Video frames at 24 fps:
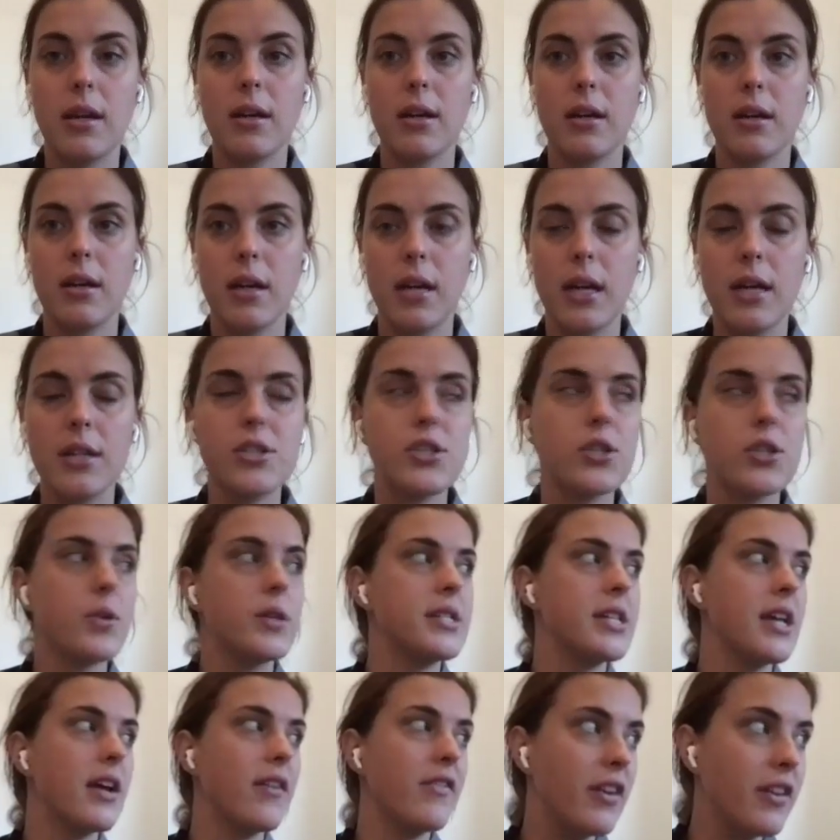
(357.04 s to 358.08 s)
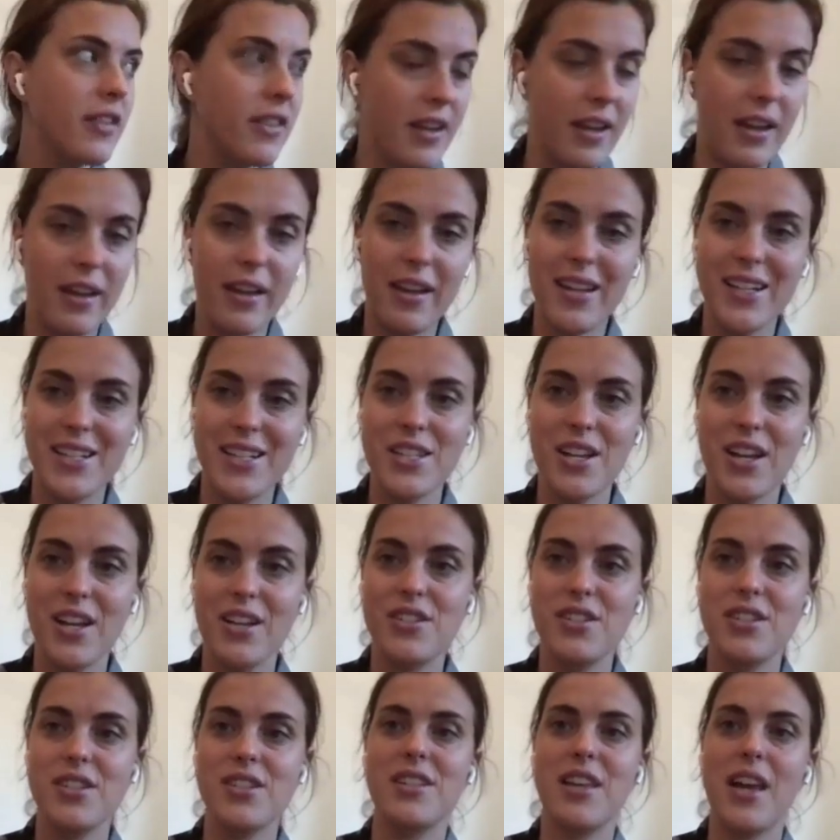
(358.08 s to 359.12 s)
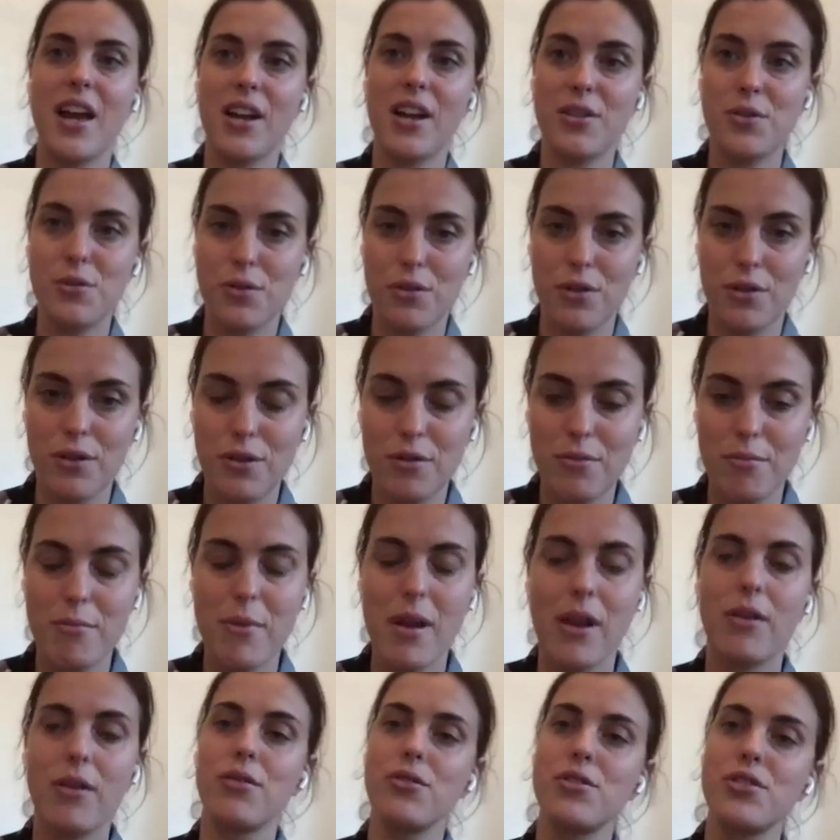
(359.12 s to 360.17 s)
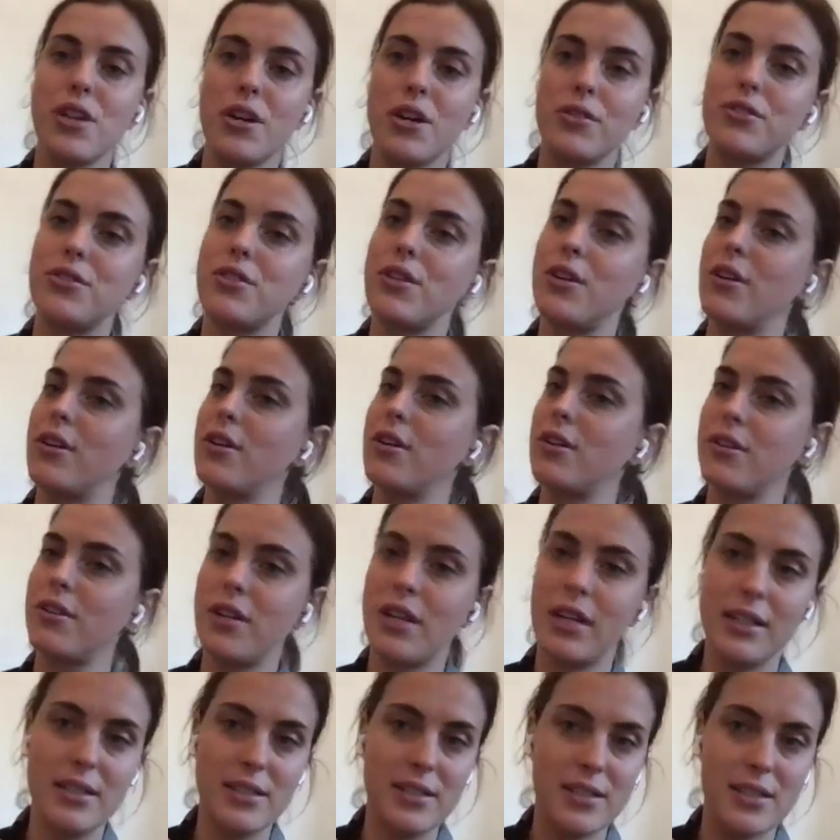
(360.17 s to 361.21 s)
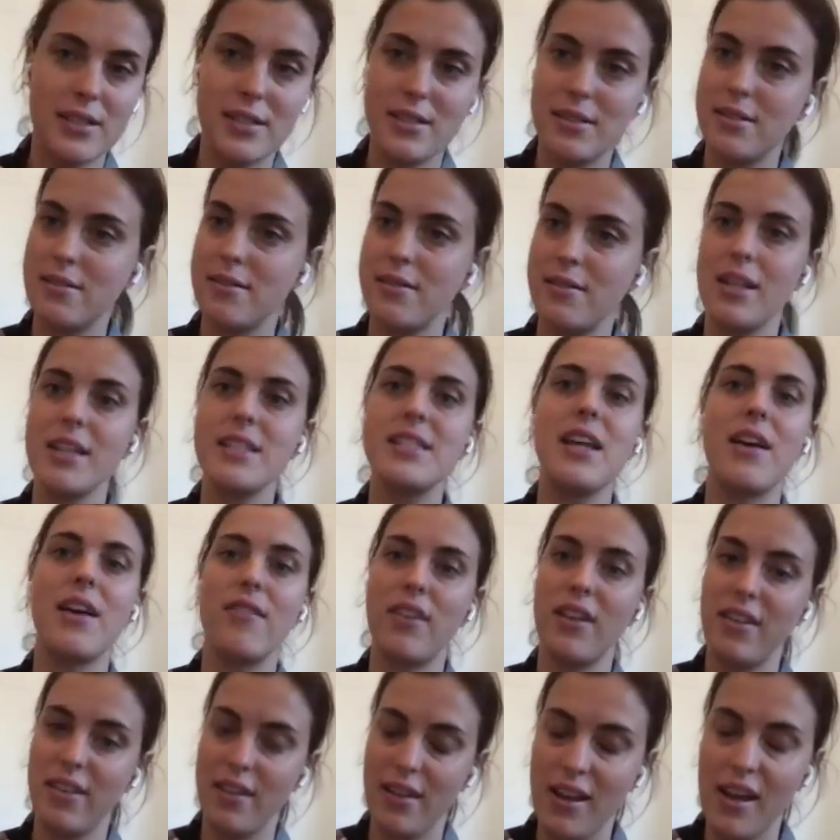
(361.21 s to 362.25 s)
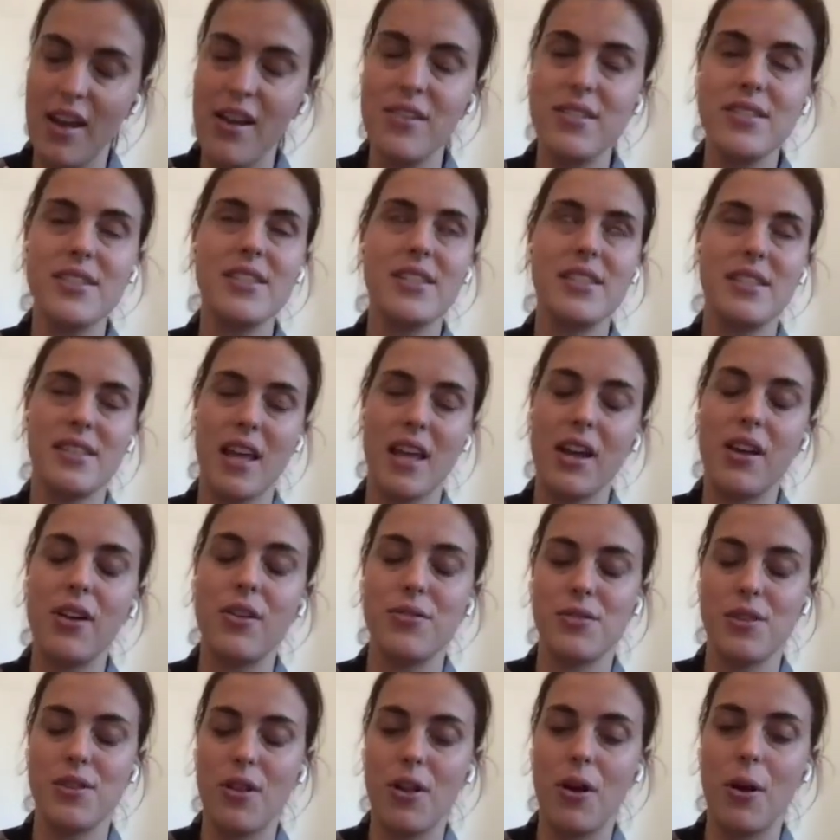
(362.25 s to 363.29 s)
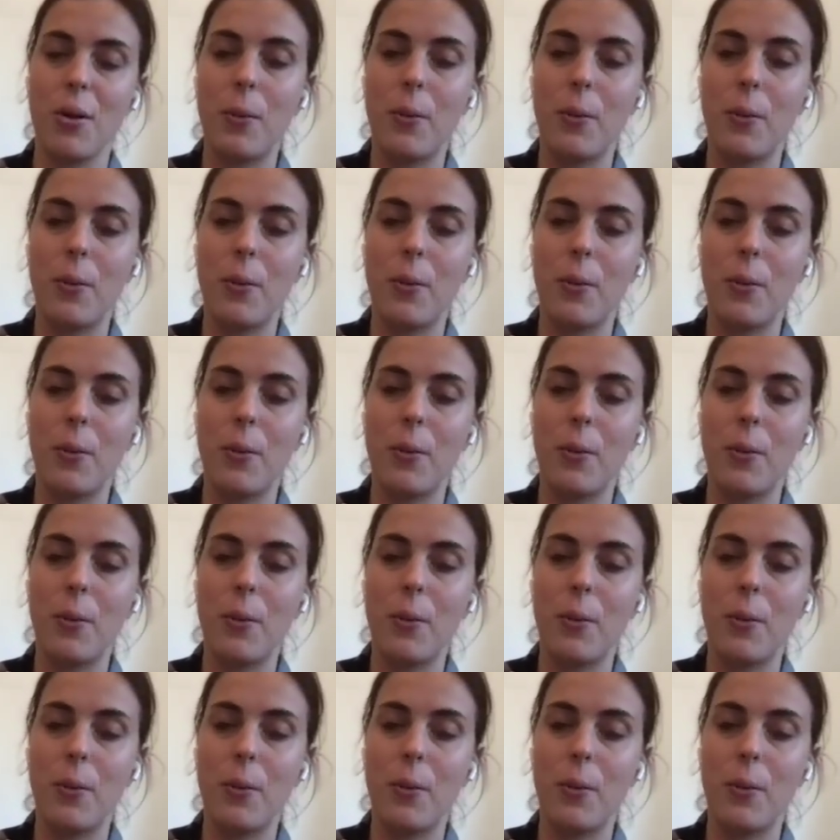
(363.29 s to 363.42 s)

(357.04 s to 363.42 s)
Yeah. So it's everything. It's not just the actual micro shelter. It's everything else that goes